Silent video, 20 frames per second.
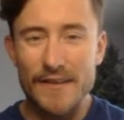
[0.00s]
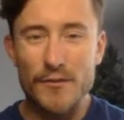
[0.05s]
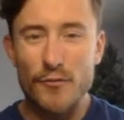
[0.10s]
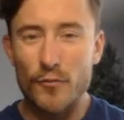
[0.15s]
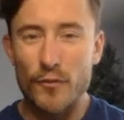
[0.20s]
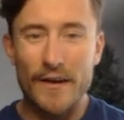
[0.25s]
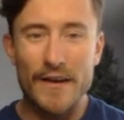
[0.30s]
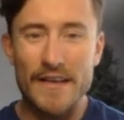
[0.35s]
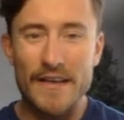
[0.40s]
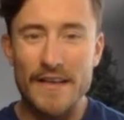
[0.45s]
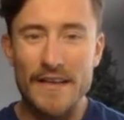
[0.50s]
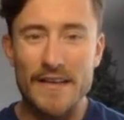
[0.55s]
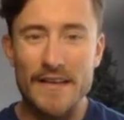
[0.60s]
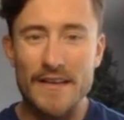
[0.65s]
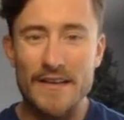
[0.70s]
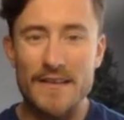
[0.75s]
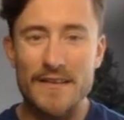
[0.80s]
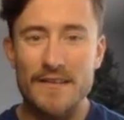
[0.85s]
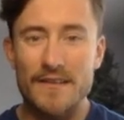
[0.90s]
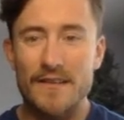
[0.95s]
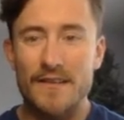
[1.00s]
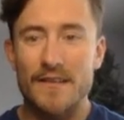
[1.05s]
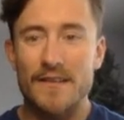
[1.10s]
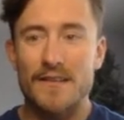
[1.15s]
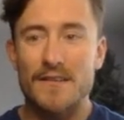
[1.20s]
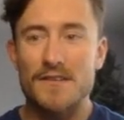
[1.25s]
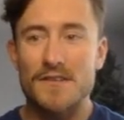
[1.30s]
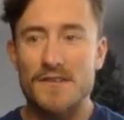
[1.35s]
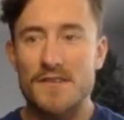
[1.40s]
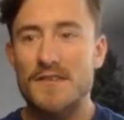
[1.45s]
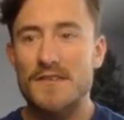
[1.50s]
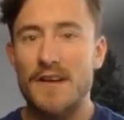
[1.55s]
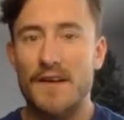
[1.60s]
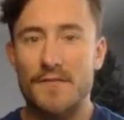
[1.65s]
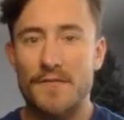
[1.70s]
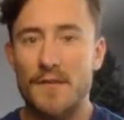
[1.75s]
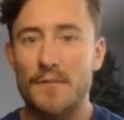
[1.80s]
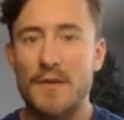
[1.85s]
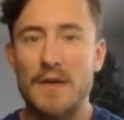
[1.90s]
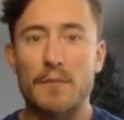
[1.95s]
gritty
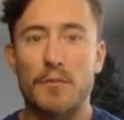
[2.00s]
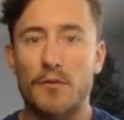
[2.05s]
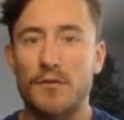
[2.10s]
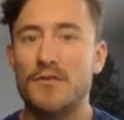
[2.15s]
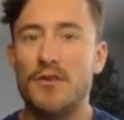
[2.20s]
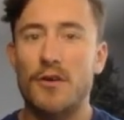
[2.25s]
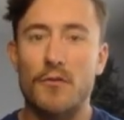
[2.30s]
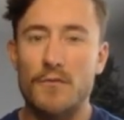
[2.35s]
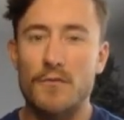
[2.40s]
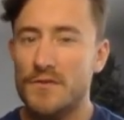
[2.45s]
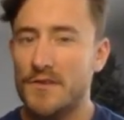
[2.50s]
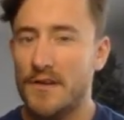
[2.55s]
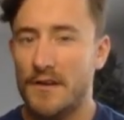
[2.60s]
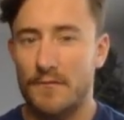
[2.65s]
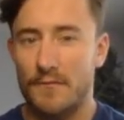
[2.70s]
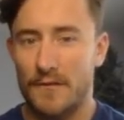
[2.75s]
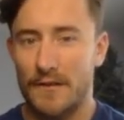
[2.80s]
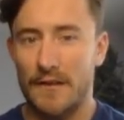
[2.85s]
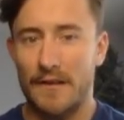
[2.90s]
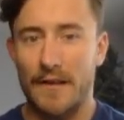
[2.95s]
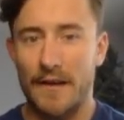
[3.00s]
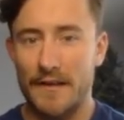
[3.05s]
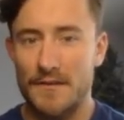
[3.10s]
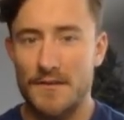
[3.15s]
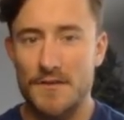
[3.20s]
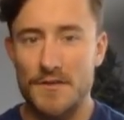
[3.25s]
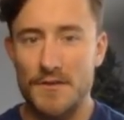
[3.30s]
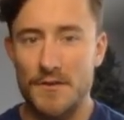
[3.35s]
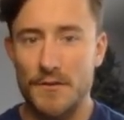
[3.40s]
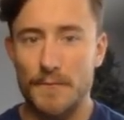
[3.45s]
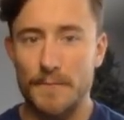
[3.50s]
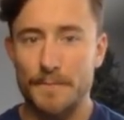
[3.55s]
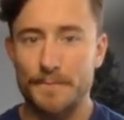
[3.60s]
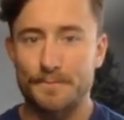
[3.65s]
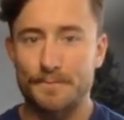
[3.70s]
stuff that people don't generally like to do.